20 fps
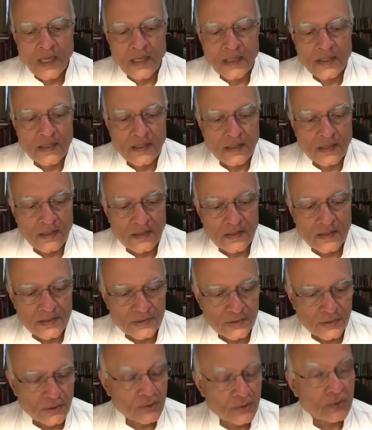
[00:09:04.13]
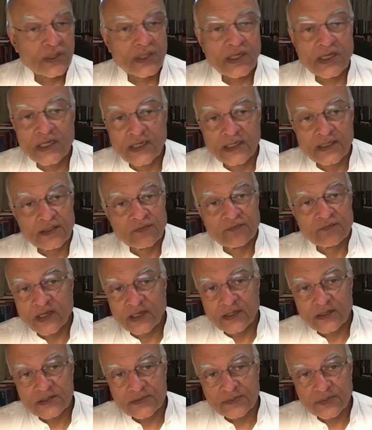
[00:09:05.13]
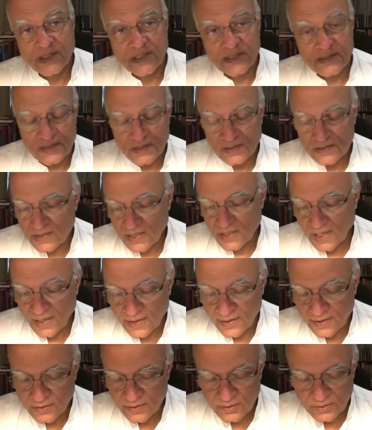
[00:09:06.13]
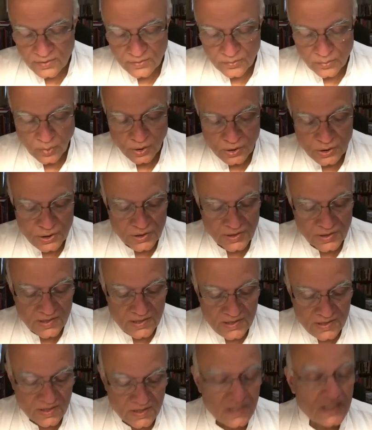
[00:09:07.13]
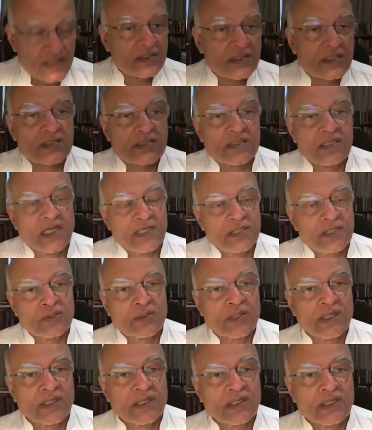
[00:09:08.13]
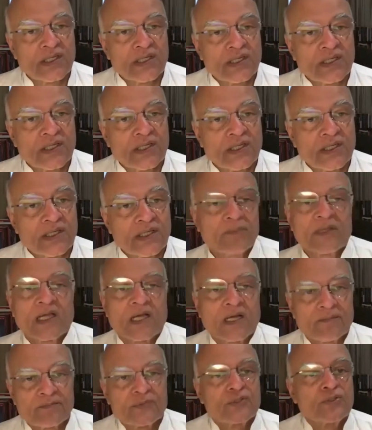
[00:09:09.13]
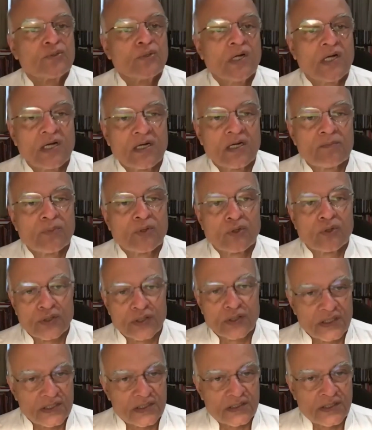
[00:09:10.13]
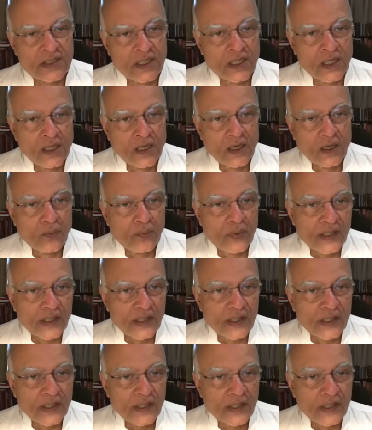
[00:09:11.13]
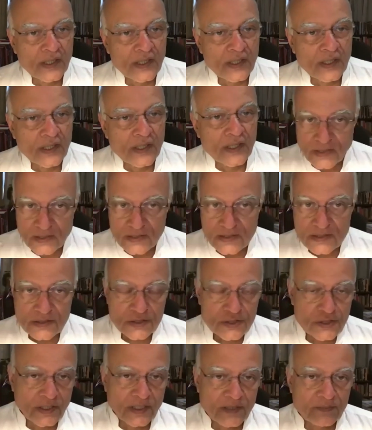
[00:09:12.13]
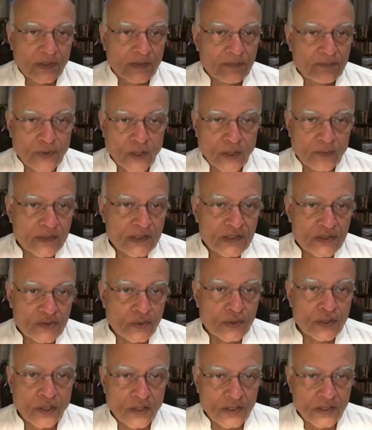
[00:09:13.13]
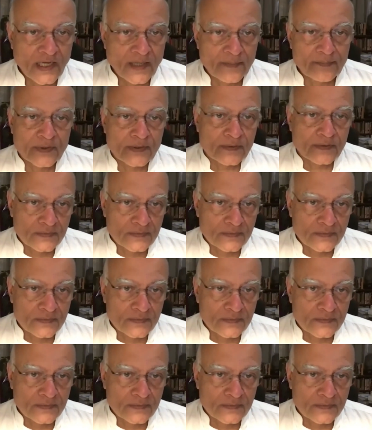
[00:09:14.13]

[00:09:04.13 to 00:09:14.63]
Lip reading: in the Ukraine and various places. And what she sees is NATO and the EU coming up to her borders, which she feels she had been promised would not happen.